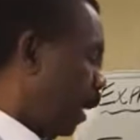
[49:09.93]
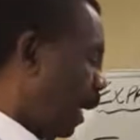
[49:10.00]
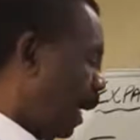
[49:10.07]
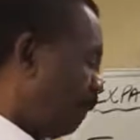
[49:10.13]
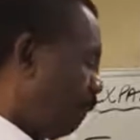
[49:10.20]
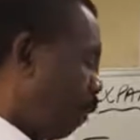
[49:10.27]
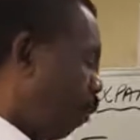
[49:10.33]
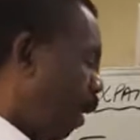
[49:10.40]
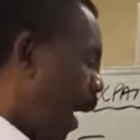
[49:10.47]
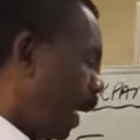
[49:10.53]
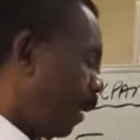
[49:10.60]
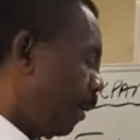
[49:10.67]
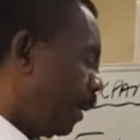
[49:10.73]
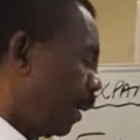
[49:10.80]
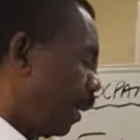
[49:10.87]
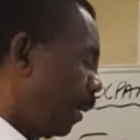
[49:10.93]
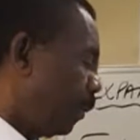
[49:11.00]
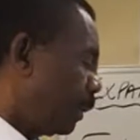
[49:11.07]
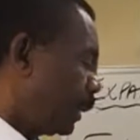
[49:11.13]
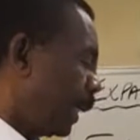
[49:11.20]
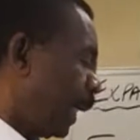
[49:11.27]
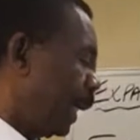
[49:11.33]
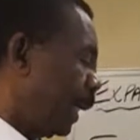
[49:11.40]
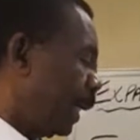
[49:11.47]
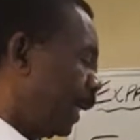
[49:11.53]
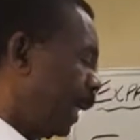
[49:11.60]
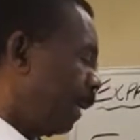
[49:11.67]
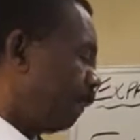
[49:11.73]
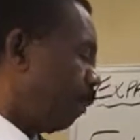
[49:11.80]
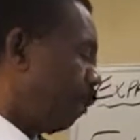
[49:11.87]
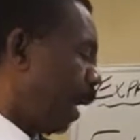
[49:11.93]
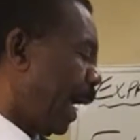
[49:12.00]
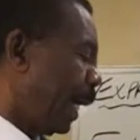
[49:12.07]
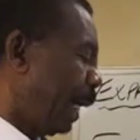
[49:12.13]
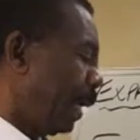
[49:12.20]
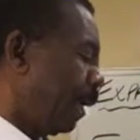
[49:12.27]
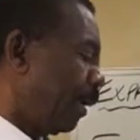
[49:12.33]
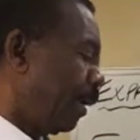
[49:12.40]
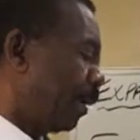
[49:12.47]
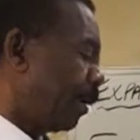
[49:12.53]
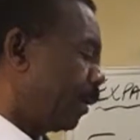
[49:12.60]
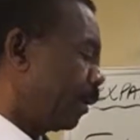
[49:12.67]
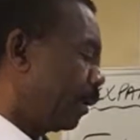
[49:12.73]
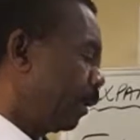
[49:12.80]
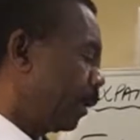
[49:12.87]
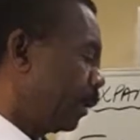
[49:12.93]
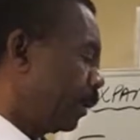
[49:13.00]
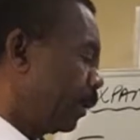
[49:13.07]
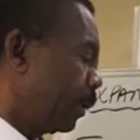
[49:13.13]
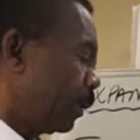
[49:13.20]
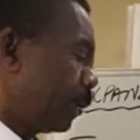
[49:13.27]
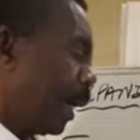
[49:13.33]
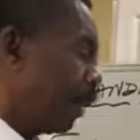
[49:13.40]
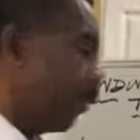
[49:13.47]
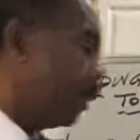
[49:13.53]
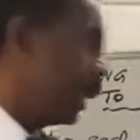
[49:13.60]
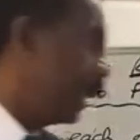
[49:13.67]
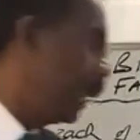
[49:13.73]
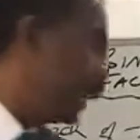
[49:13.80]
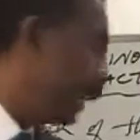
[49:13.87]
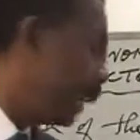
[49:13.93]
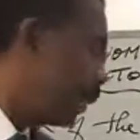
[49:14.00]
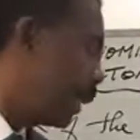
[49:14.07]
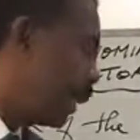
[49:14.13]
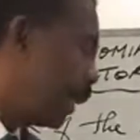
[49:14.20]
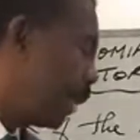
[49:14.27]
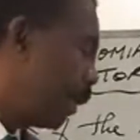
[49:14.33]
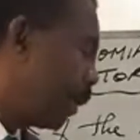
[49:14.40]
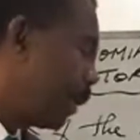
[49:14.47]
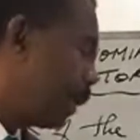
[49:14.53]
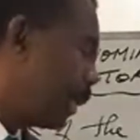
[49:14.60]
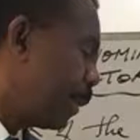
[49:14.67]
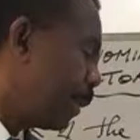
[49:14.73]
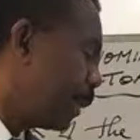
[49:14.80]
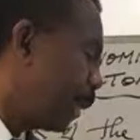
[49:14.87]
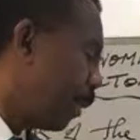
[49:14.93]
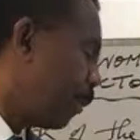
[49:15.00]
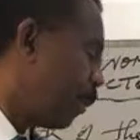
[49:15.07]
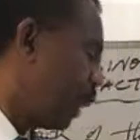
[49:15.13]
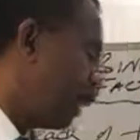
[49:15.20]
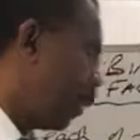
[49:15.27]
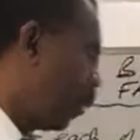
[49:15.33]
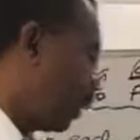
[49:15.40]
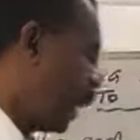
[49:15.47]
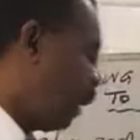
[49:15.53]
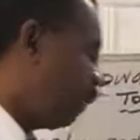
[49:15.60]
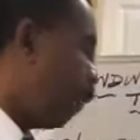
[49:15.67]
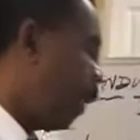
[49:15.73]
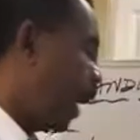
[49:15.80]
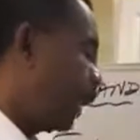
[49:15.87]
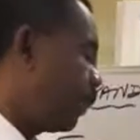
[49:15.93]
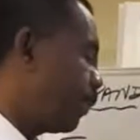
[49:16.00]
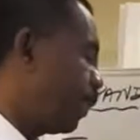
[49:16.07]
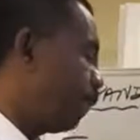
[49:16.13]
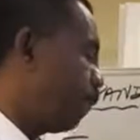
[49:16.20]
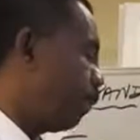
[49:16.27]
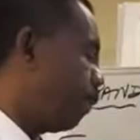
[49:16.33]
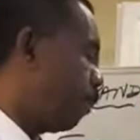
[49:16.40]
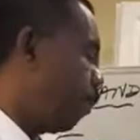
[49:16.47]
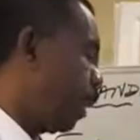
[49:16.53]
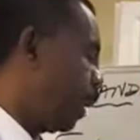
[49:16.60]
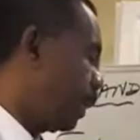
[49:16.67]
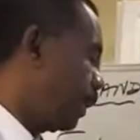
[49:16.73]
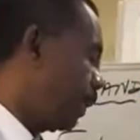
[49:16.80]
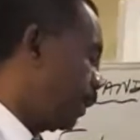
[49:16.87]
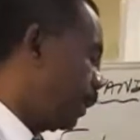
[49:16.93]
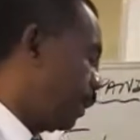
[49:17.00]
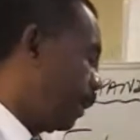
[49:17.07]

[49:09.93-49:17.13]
I have a y on the outside, I have a y here, so I don't need anything here because I already only have y to the power 1.